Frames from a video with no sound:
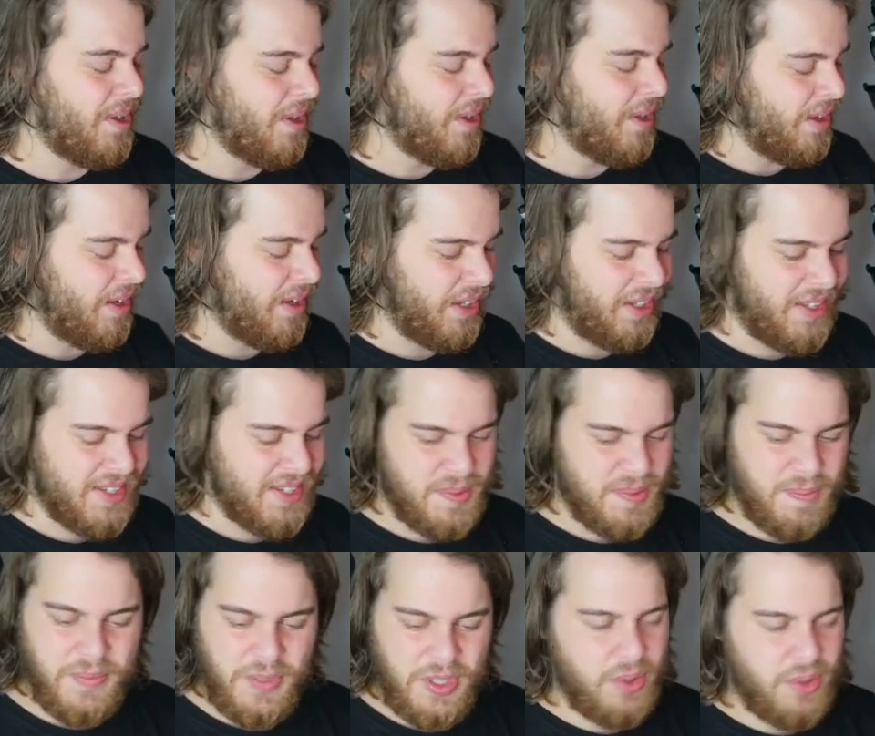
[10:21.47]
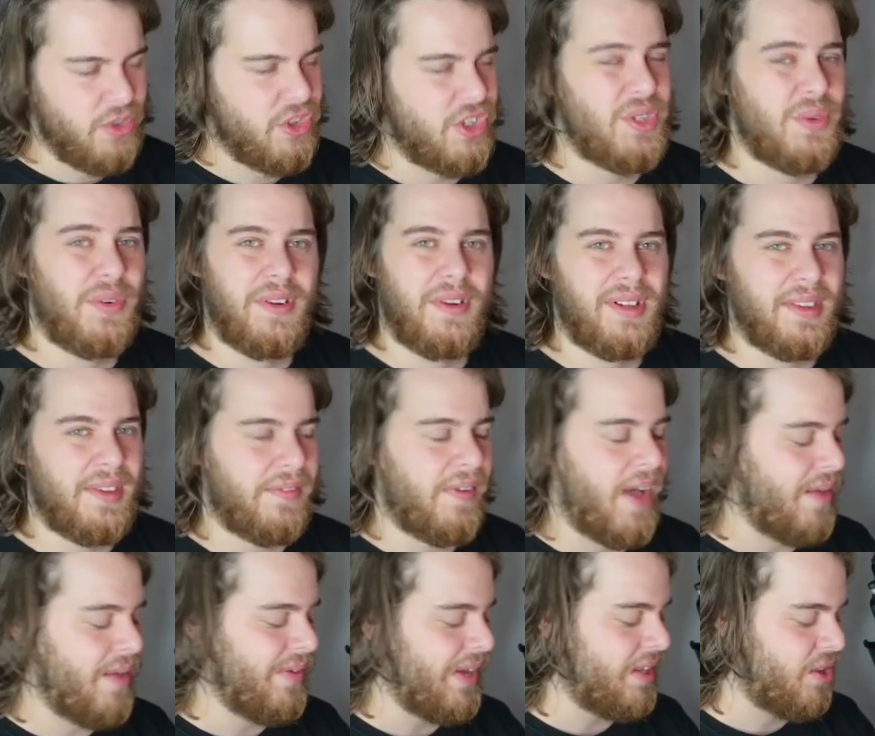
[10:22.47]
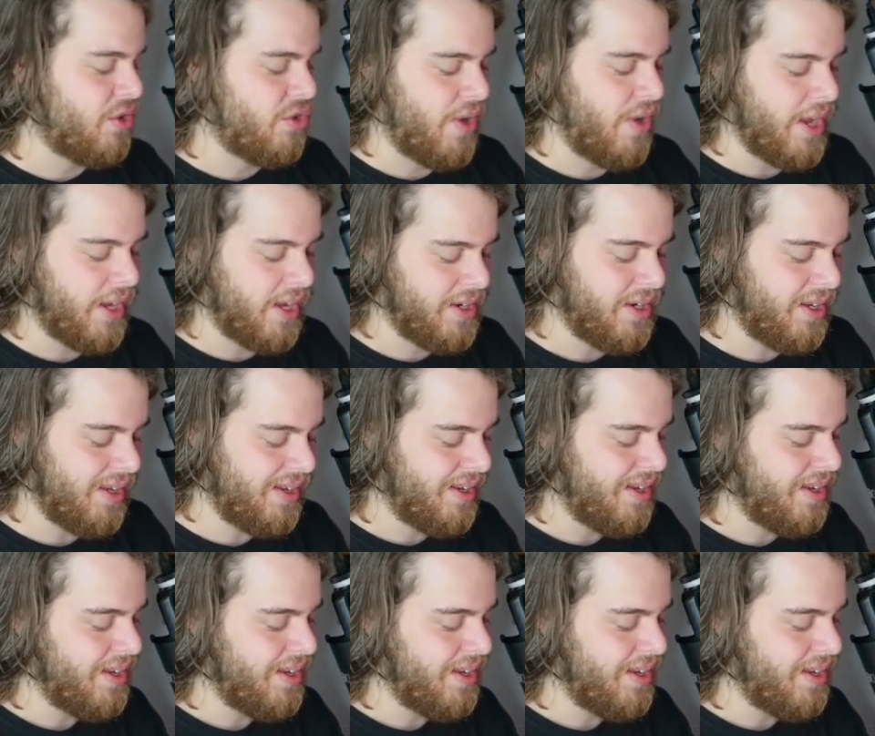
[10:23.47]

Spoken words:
because you just revealed the 5-headed dragon.